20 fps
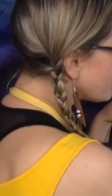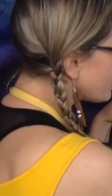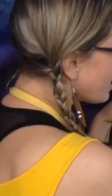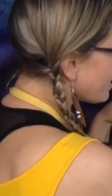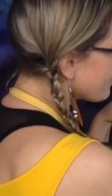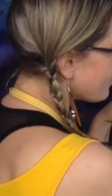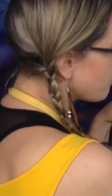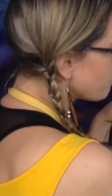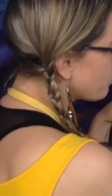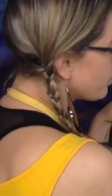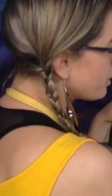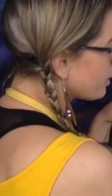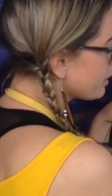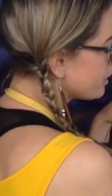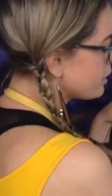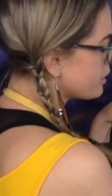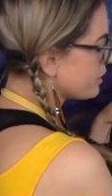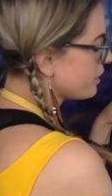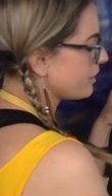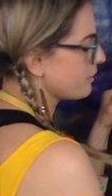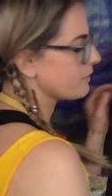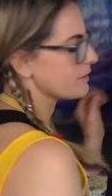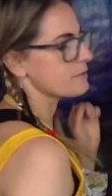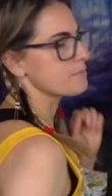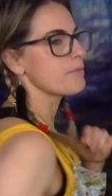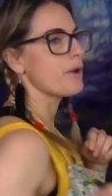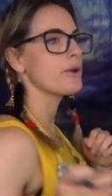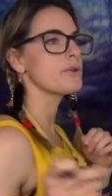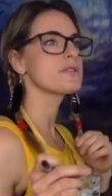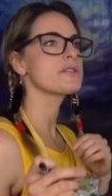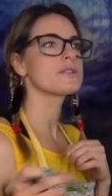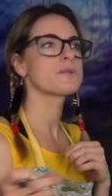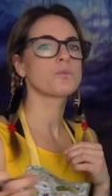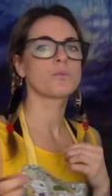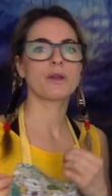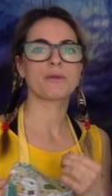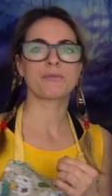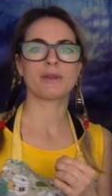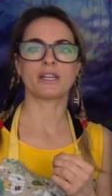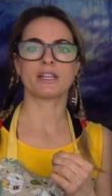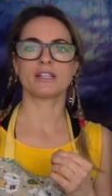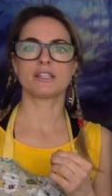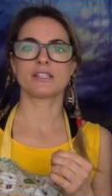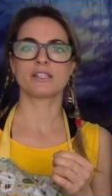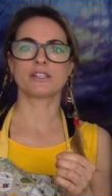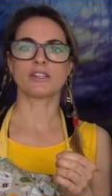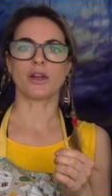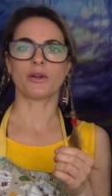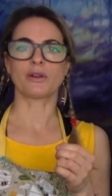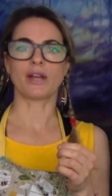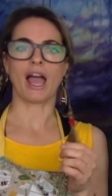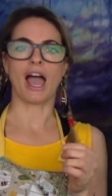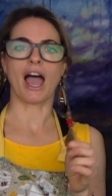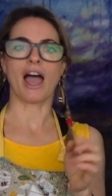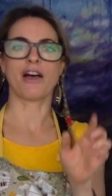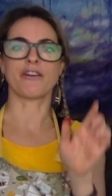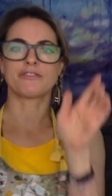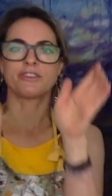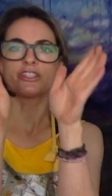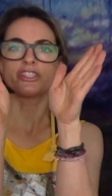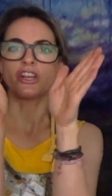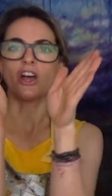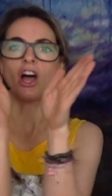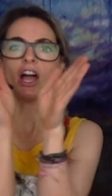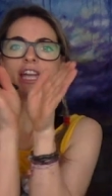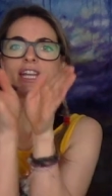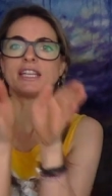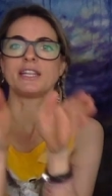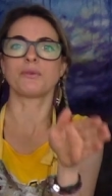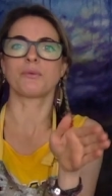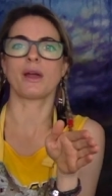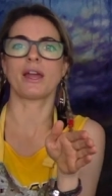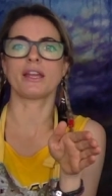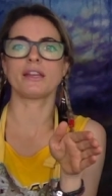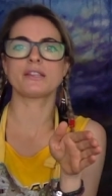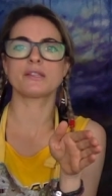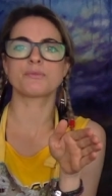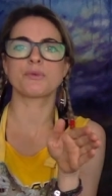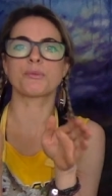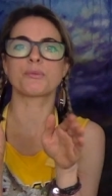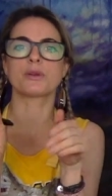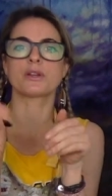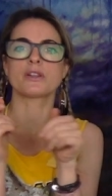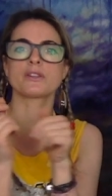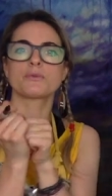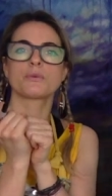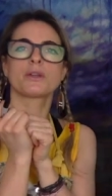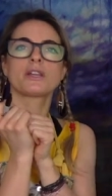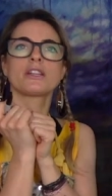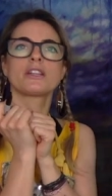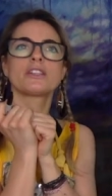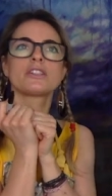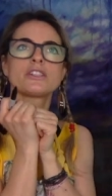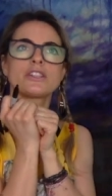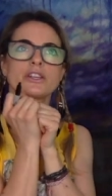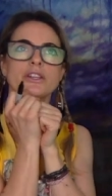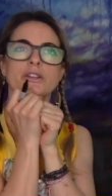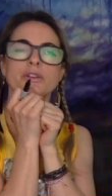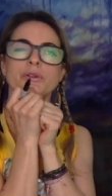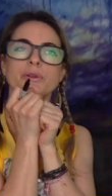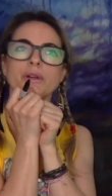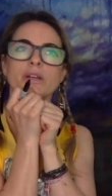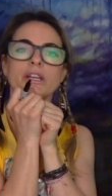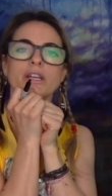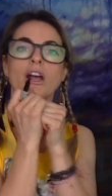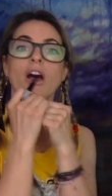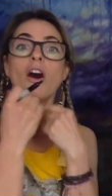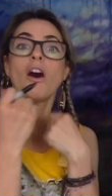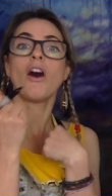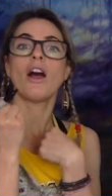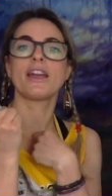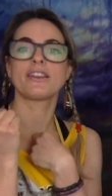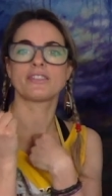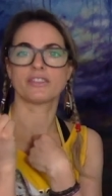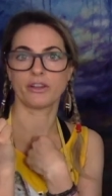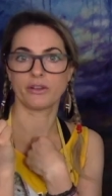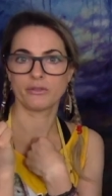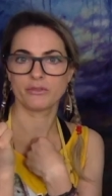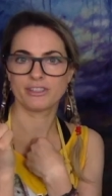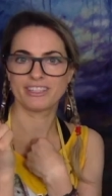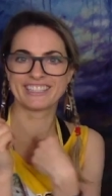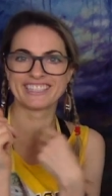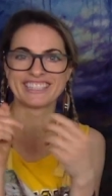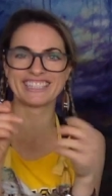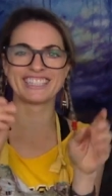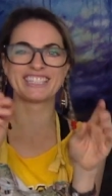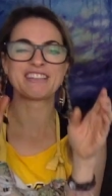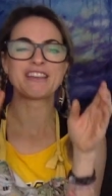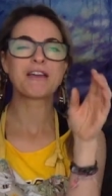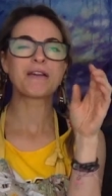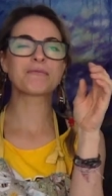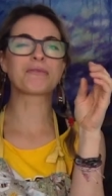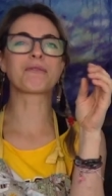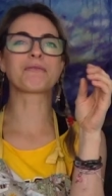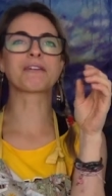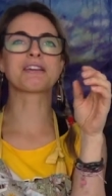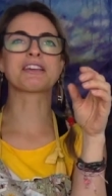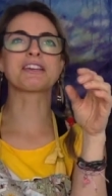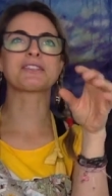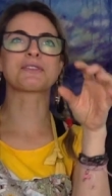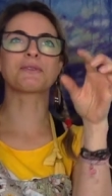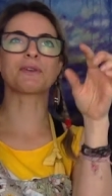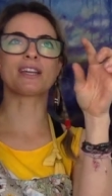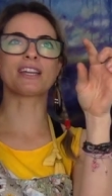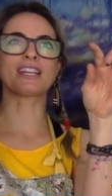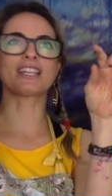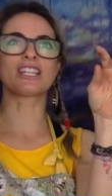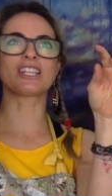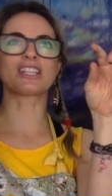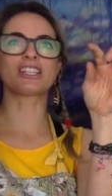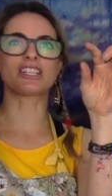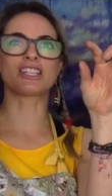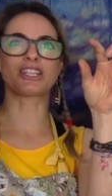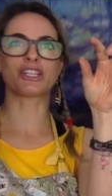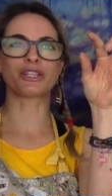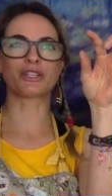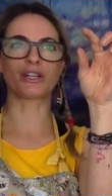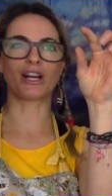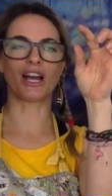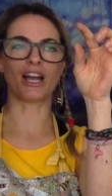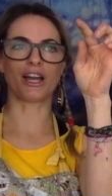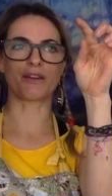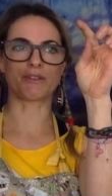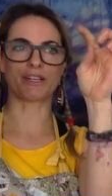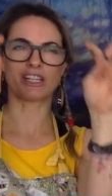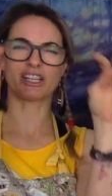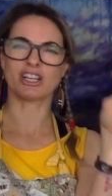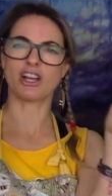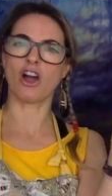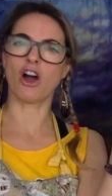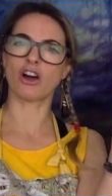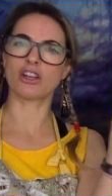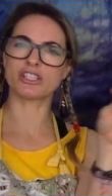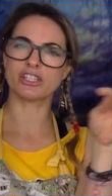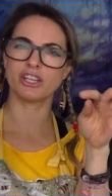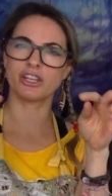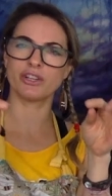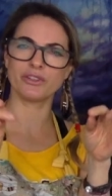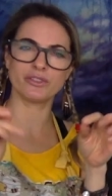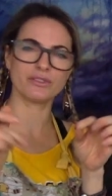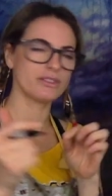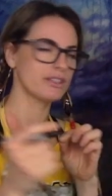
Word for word: And then what you're going to do is, most women don't have a tiny waist, but because we're going to do, I don't, but because we're going to do um, like a cartoon,